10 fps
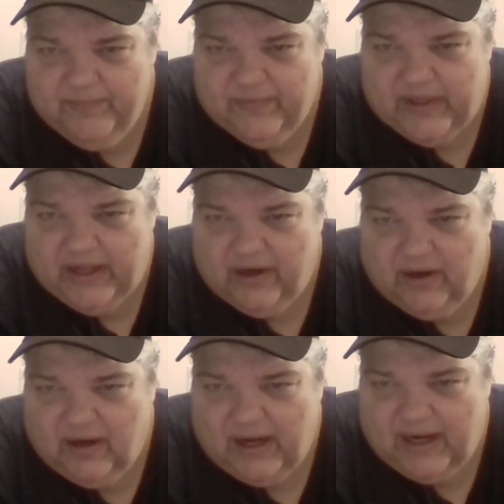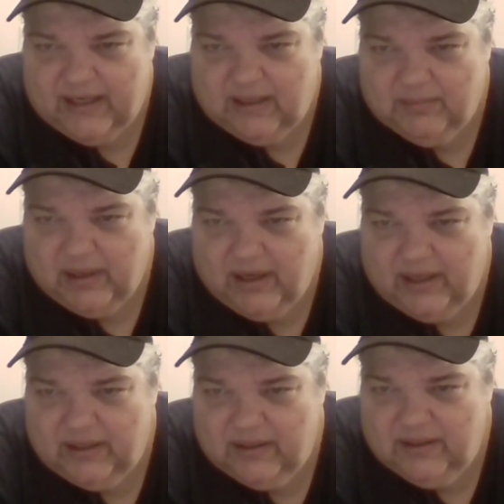they are hiding
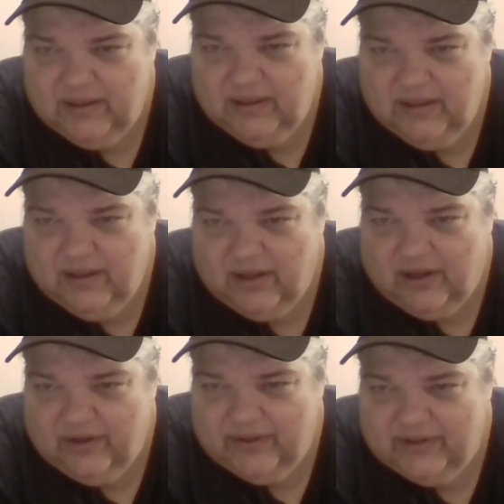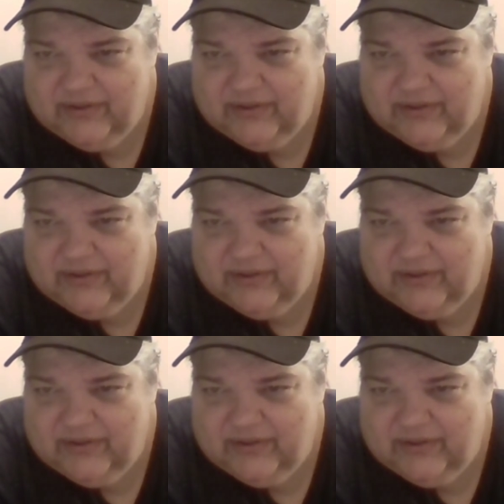behind all this